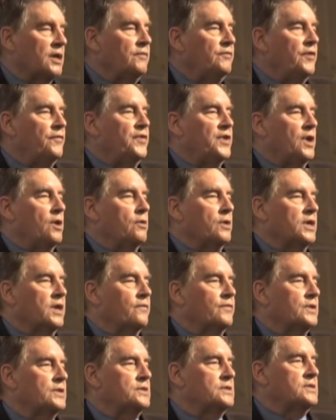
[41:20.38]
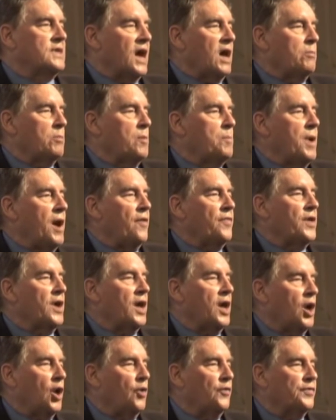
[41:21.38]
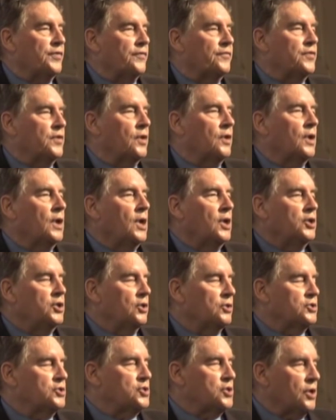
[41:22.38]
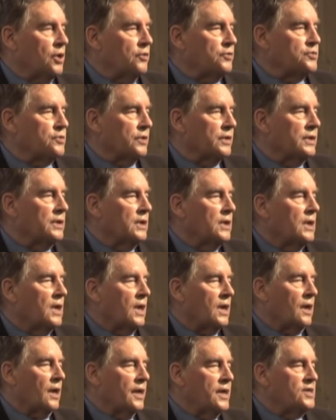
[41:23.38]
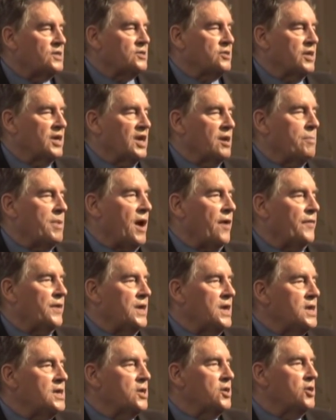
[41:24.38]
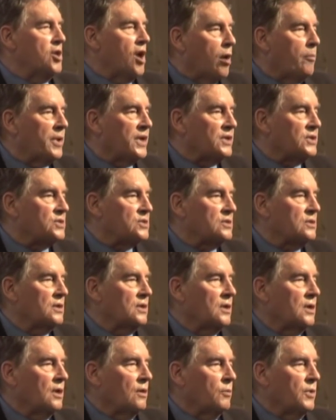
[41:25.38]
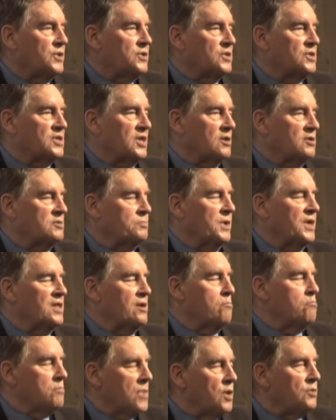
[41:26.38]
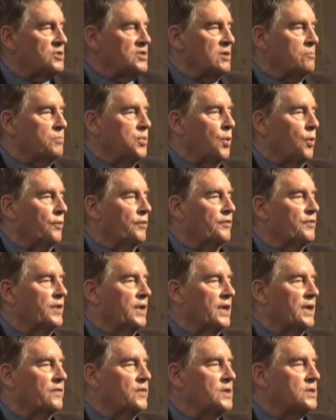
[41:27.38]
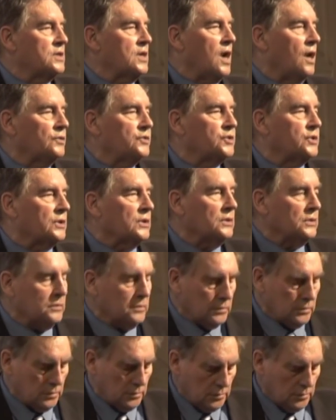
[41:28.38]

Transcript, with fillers: So even if you don't give a damn about the health of your, your children, at least think about the economics, which seems to be the most important thing in this culture.